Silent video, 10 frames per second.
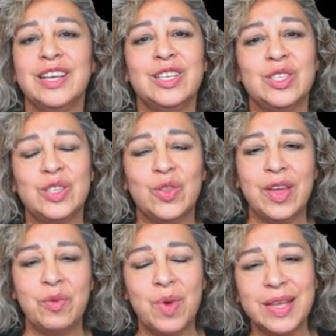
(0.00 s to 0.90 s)
So
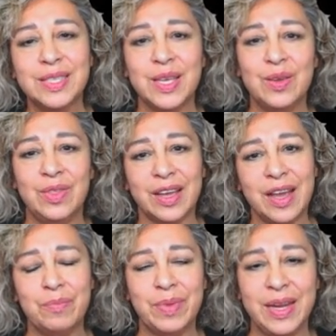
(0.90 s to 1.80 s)
they rescued the
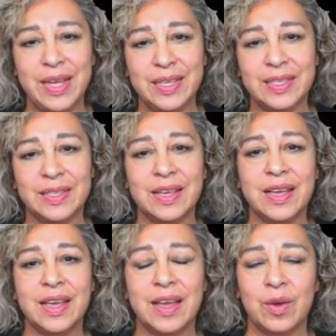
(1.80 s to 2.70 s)
companies
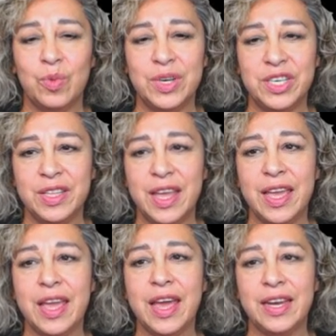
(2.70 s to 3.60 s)
which
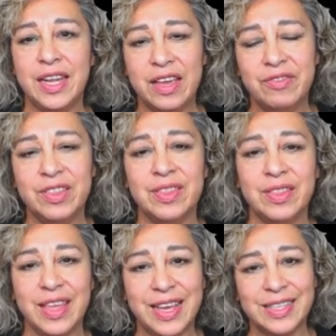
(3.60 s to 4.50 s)
they had given
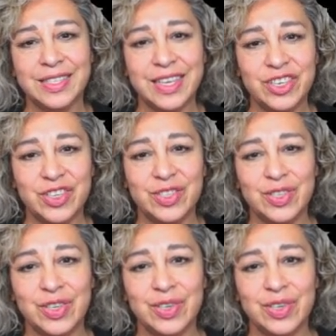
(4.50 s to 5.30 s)
the concessions to.